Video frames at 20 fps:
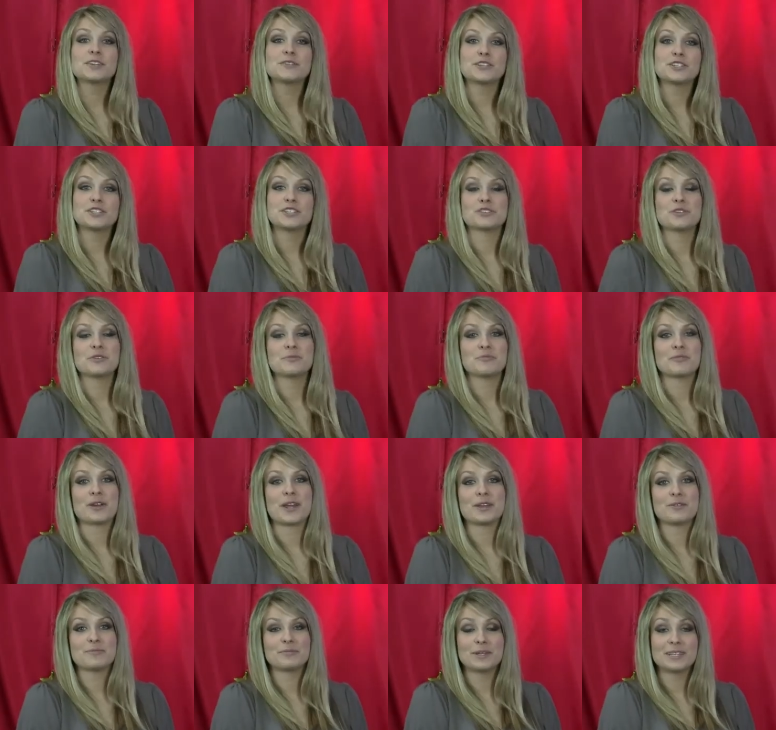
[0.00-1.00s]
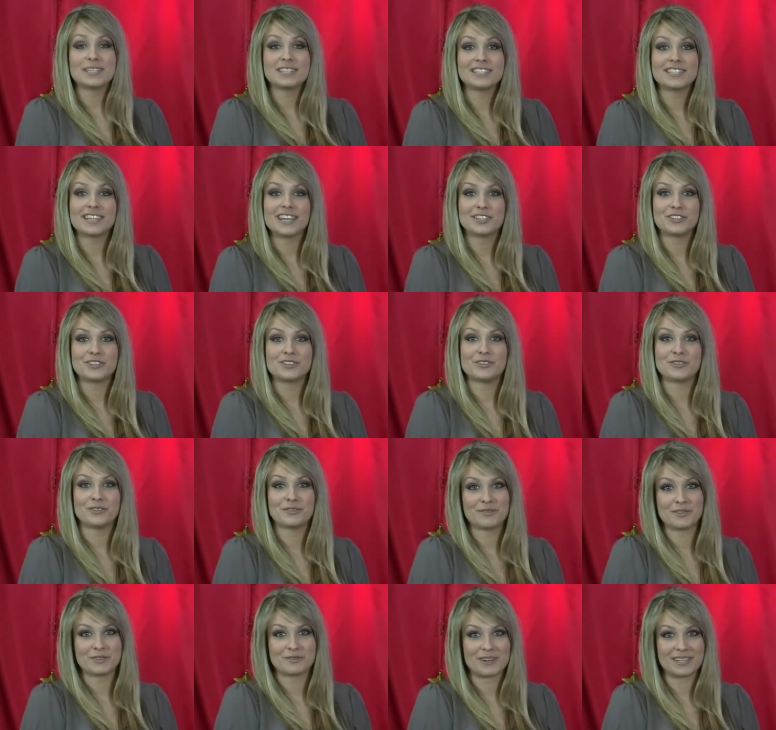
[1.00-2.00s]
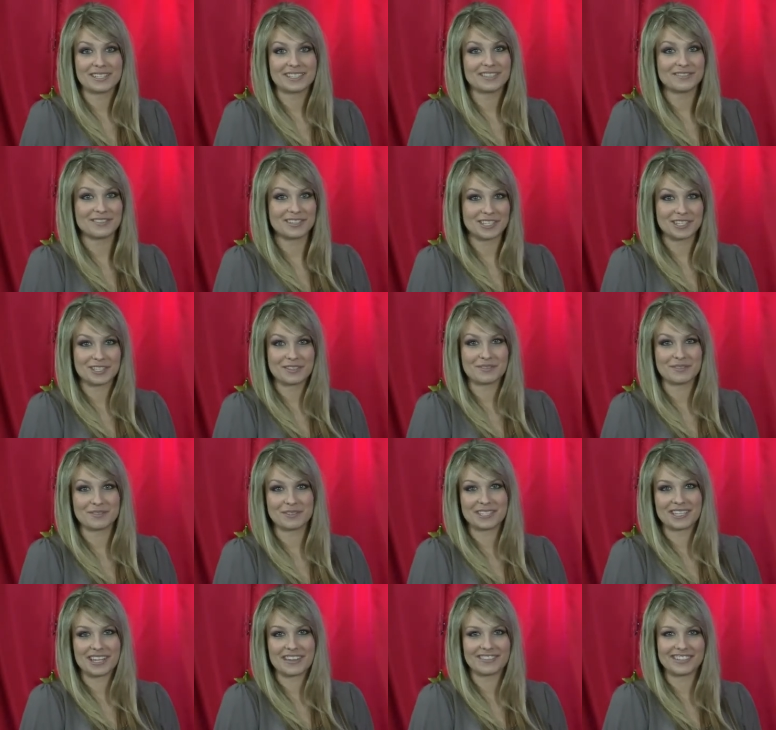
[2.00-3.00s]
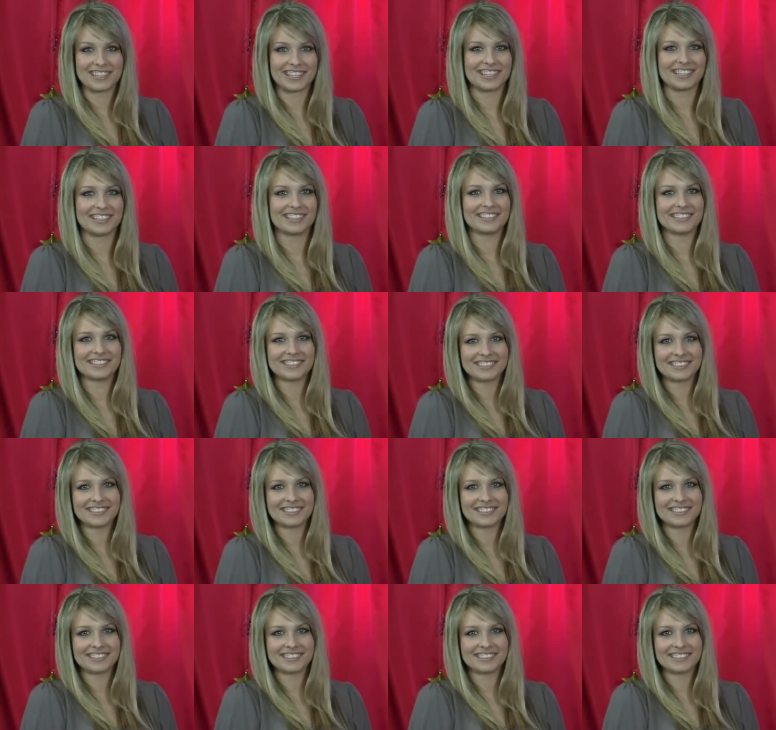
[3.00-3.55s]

Go on a short break, please stay tuned for the rest of the interview with David Eden.